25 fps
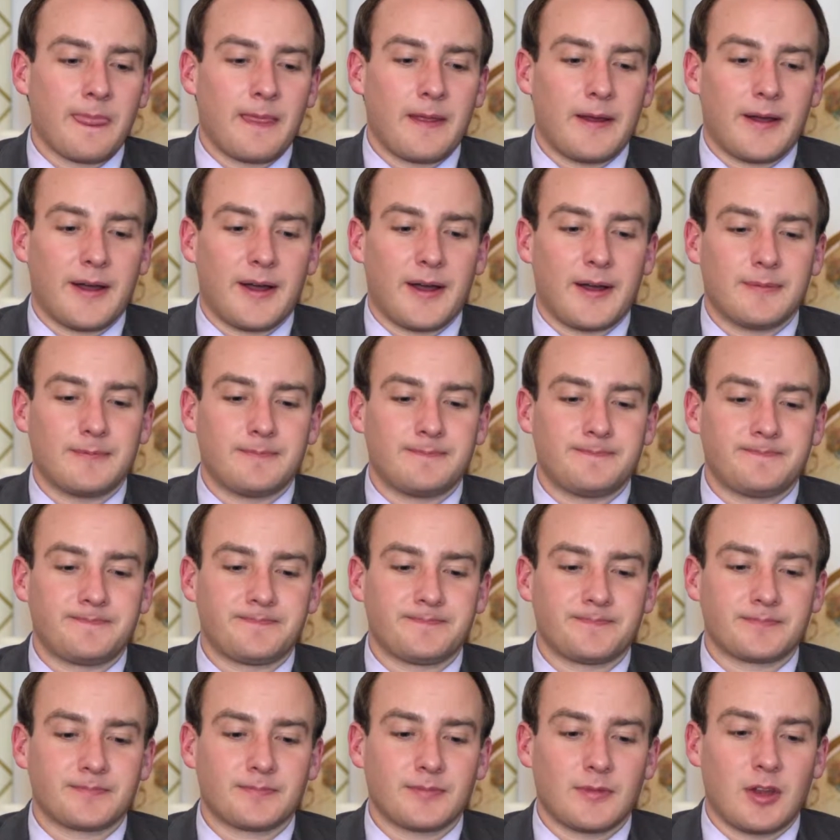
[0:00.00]

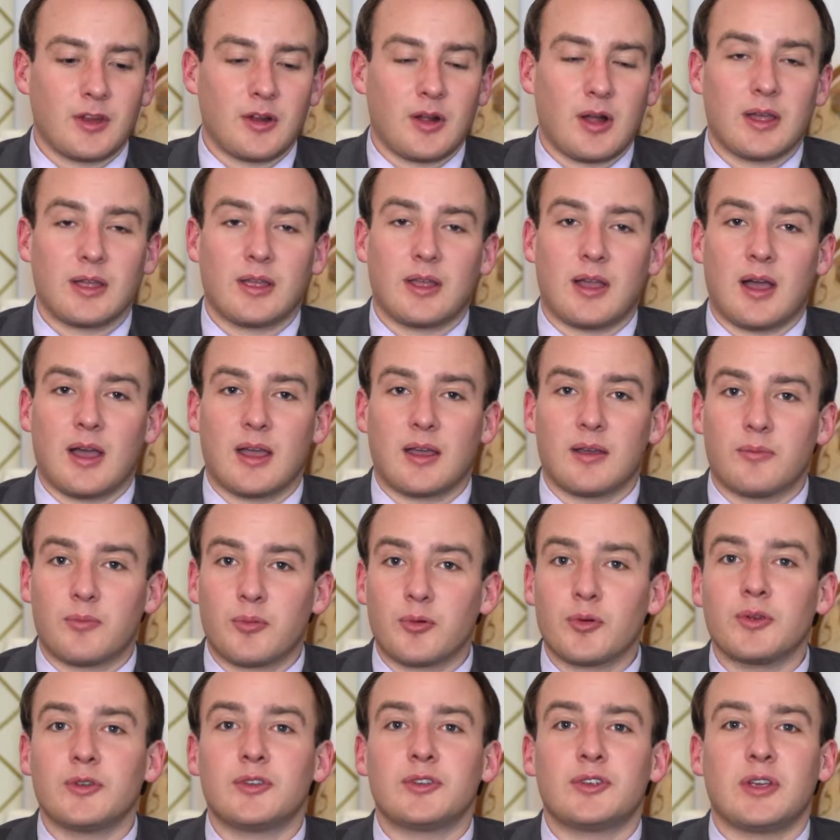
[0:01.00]
I
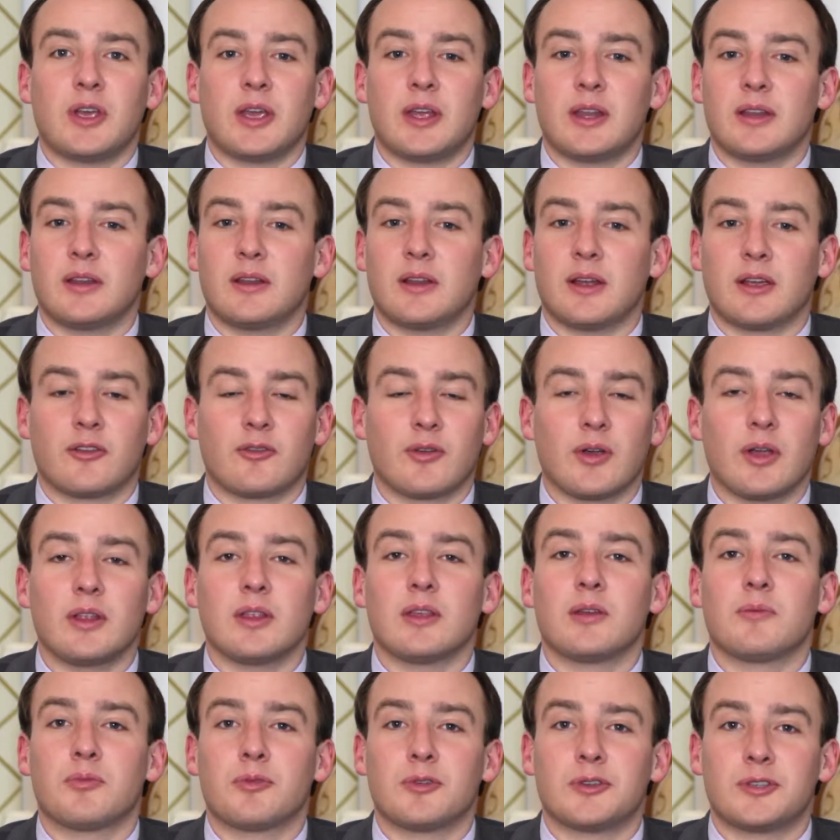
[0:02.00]

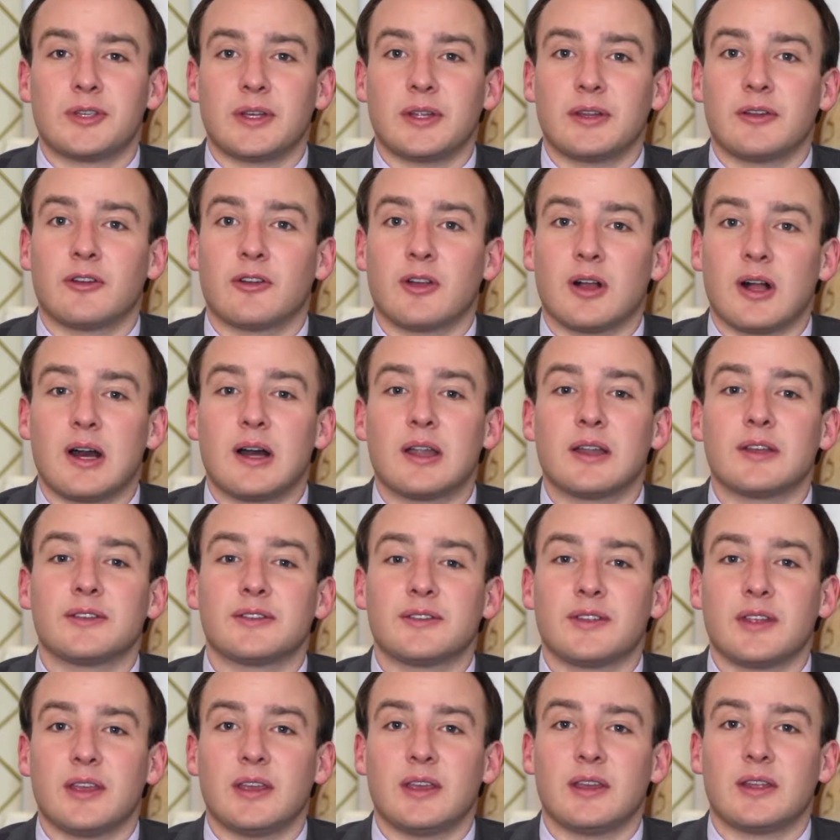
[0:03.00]
greatly appreciated her
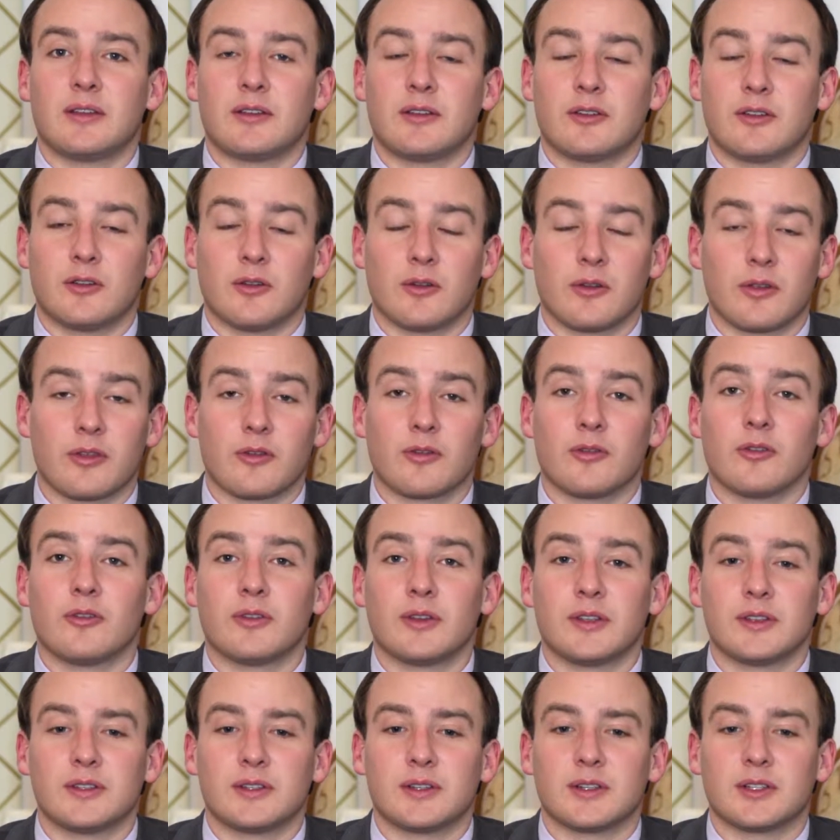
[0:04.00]
honesty and her
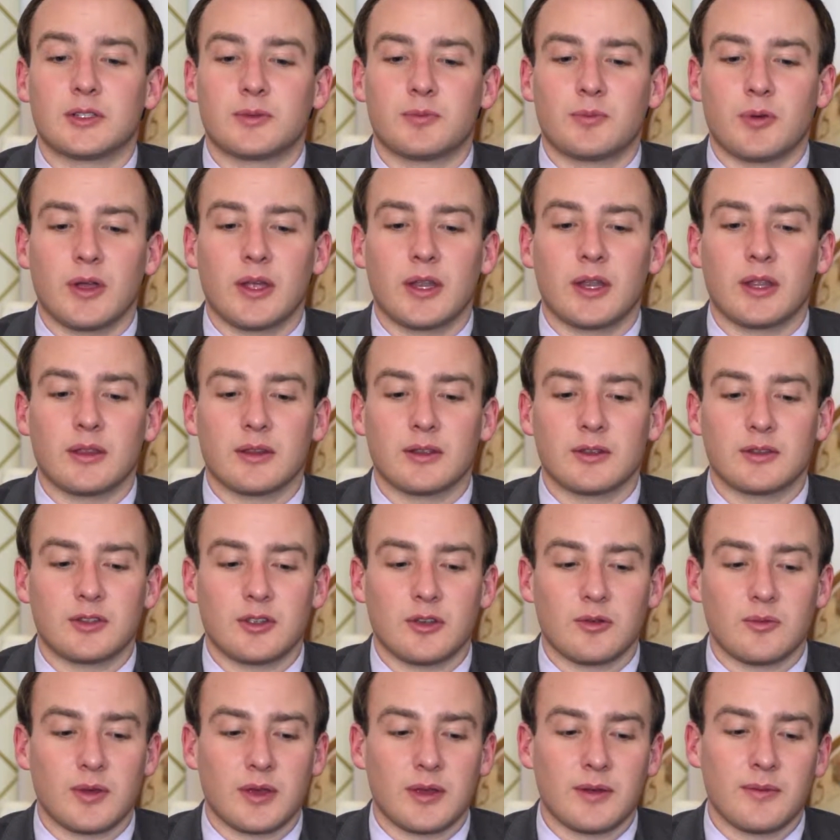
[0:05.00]
thoroughness in explaining this
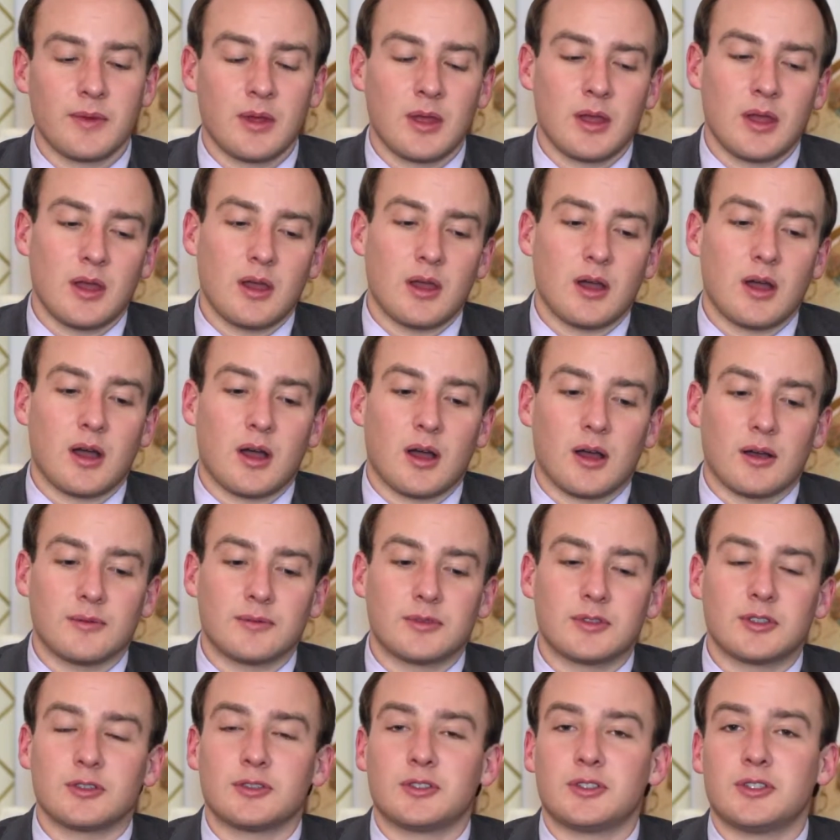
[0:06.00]
to me.
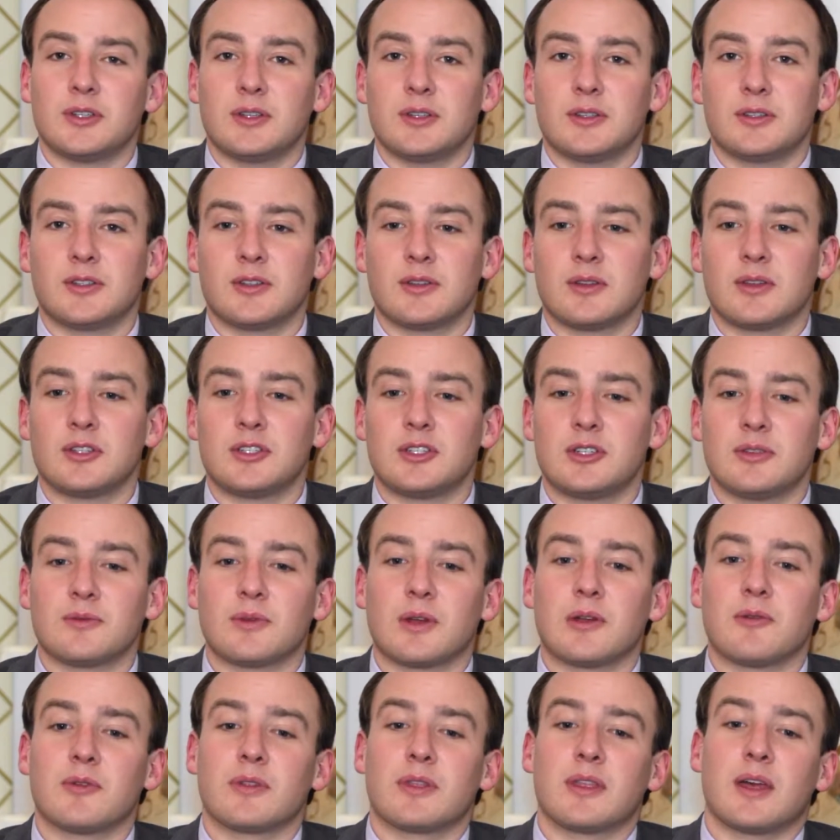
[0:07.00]
So then she
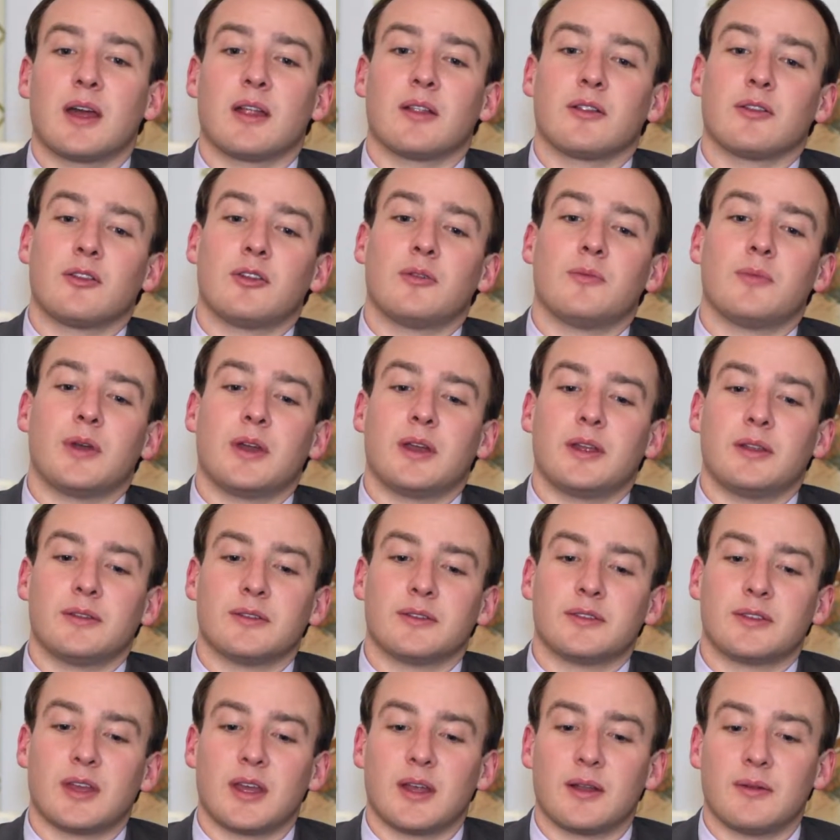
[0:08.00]
ran with that a little bit
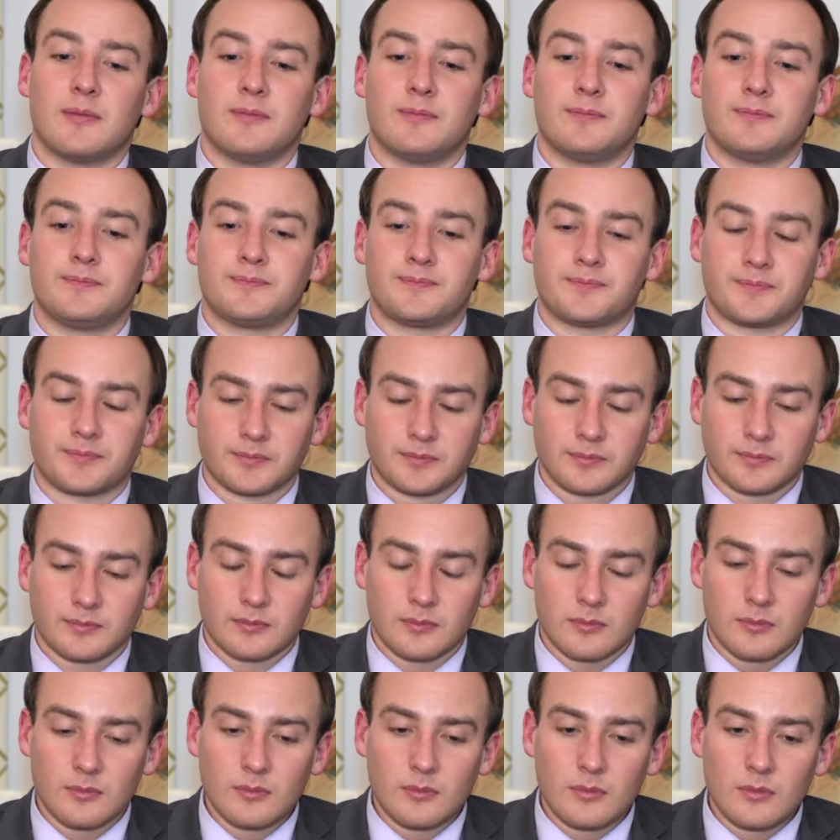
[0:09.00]
and said,
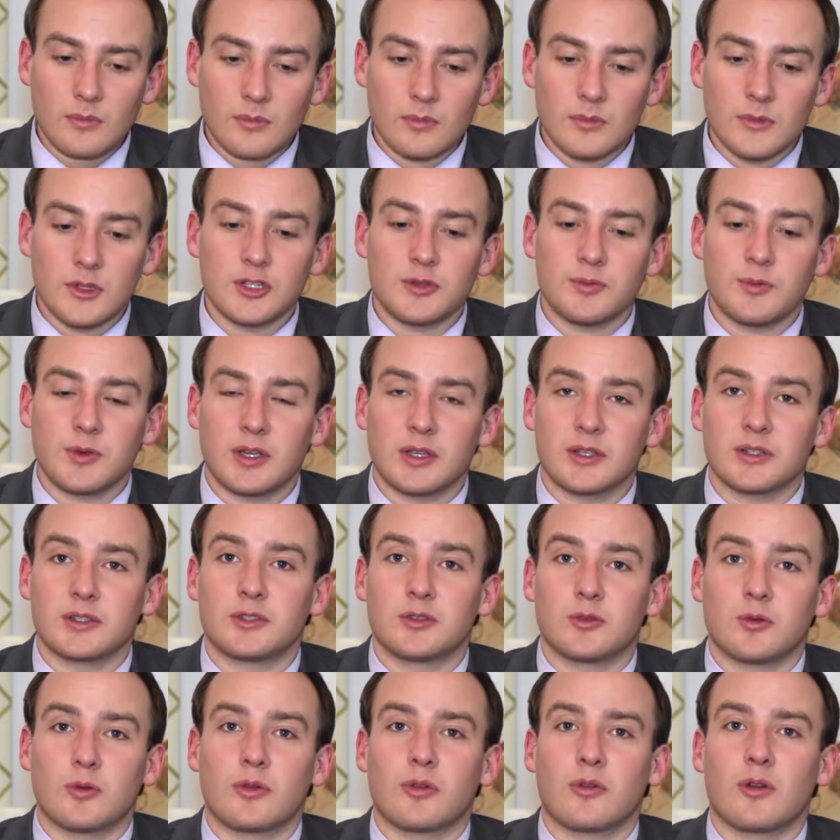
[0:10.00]
just because
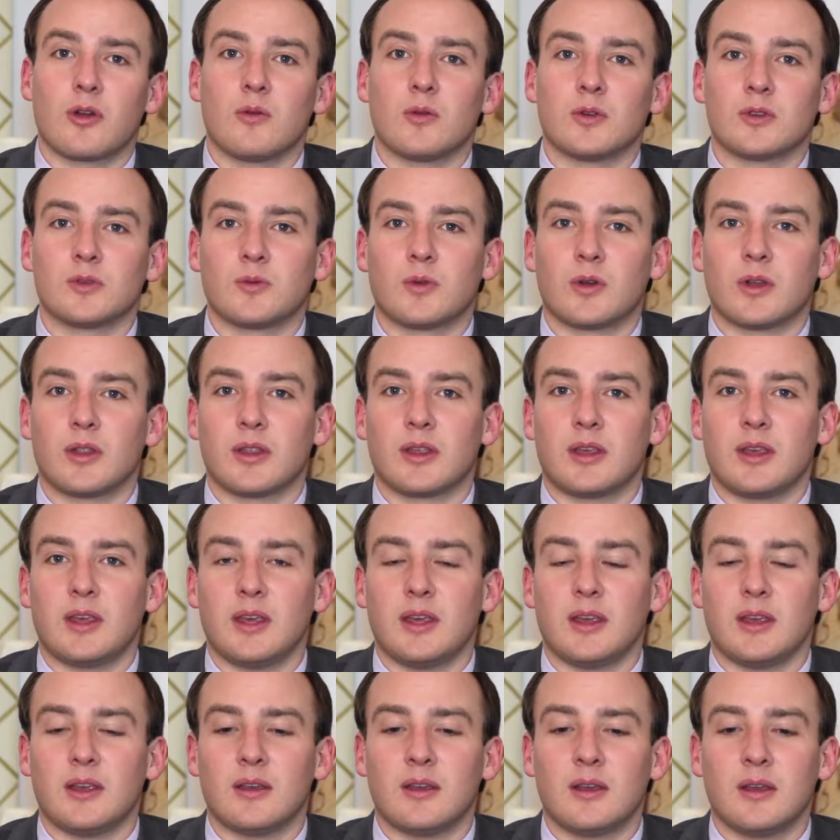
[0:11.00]
sore throat was one of the
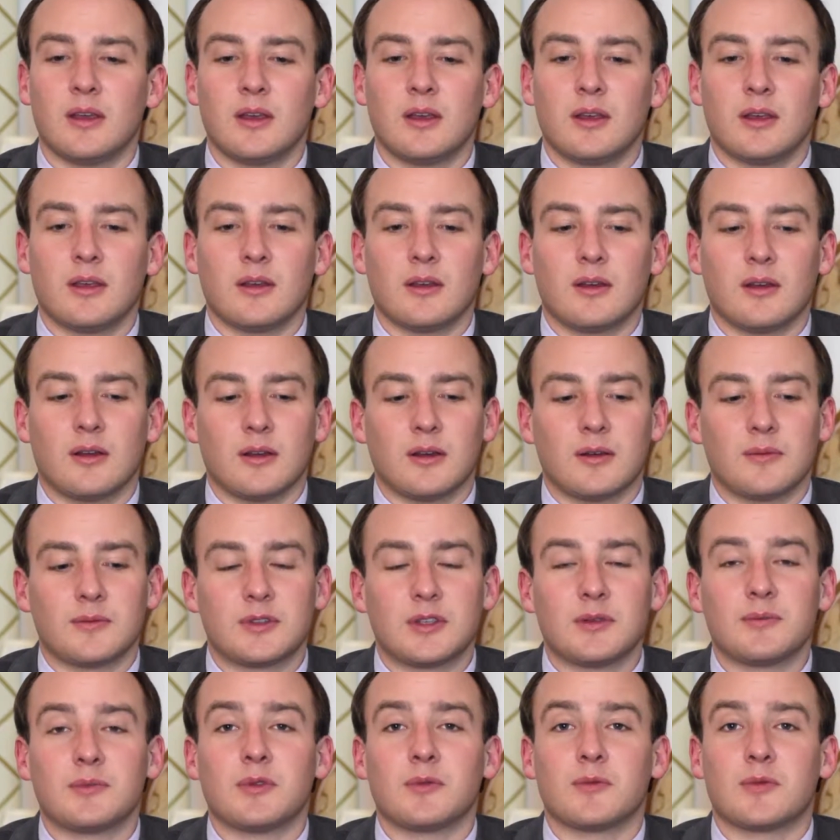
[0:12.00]
key
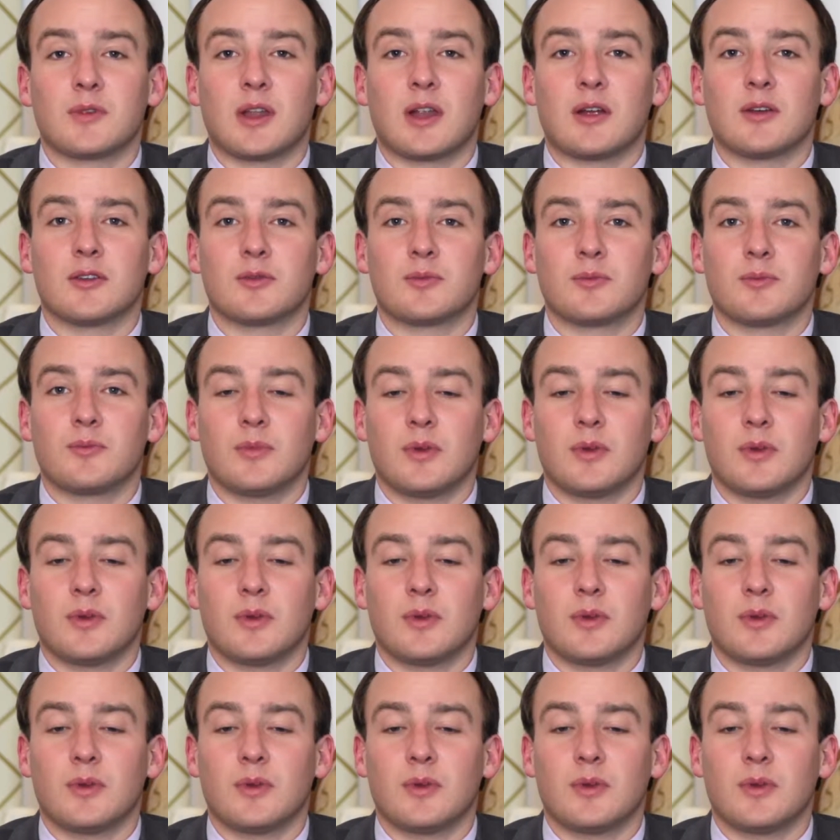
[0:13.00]
symptoms that I was